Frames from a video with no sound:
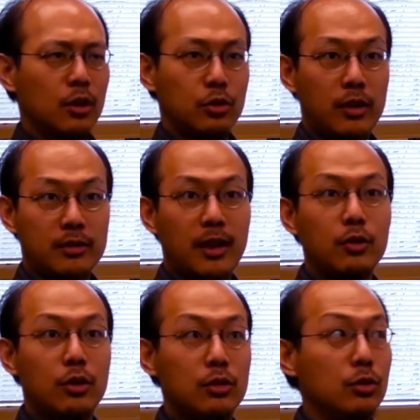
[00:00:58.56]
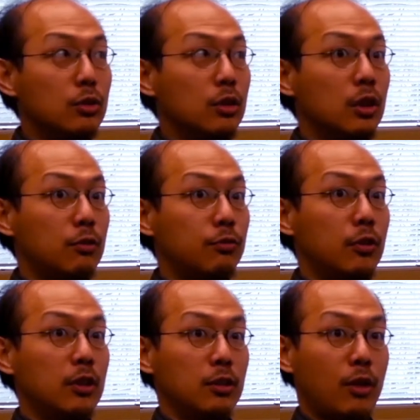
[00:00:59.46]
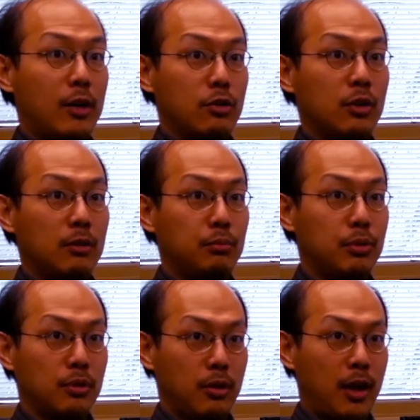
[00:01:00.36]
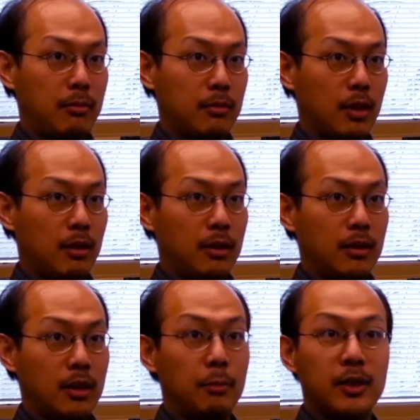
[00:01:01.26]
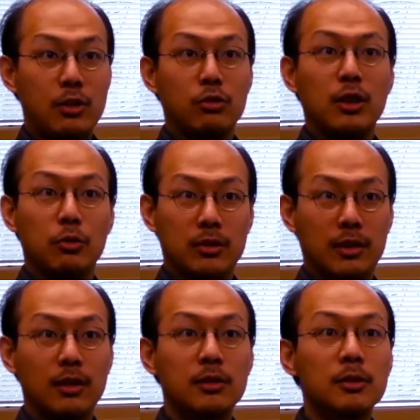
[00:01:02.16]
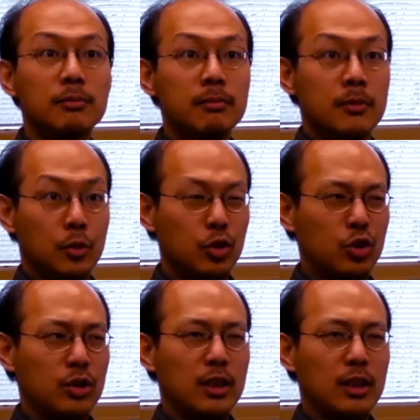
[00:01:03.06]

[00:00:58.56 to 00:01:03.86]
So I decided to look for a graduate program in computational linguistics, which